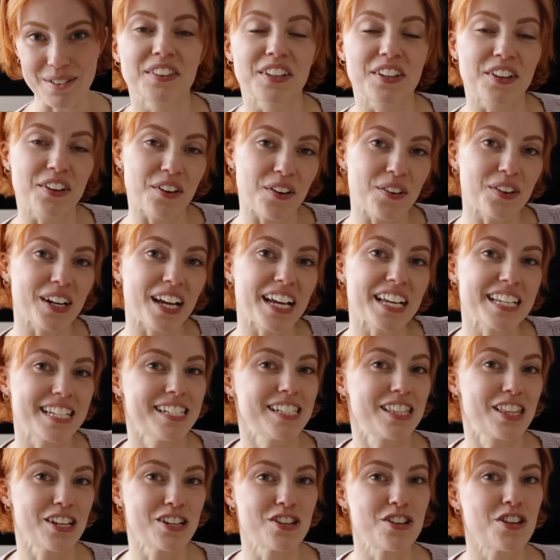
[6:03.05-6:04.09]
Lingoda is
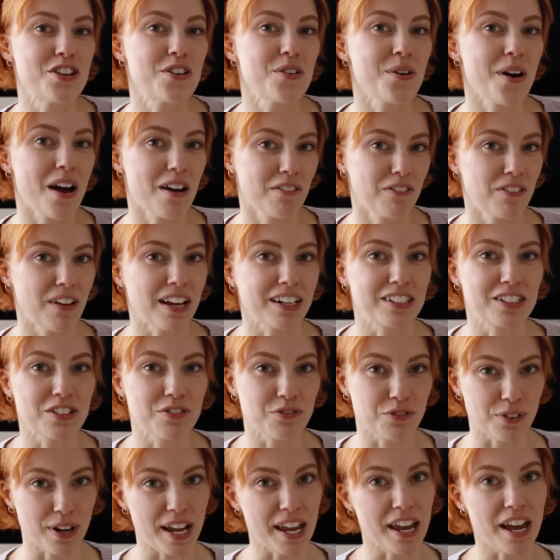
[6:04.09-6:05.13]
the new effective
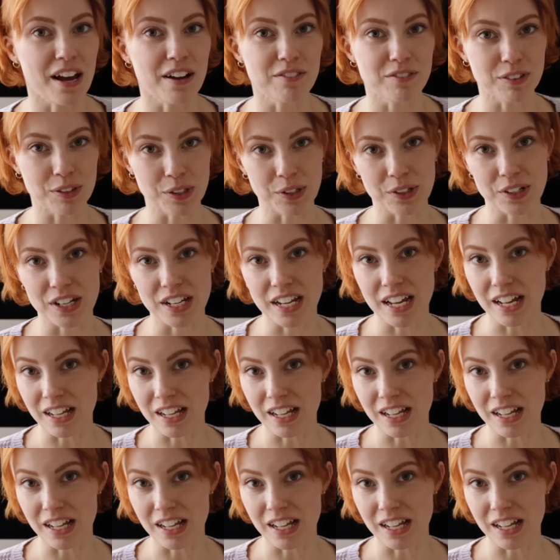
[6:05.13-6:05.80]
way of learning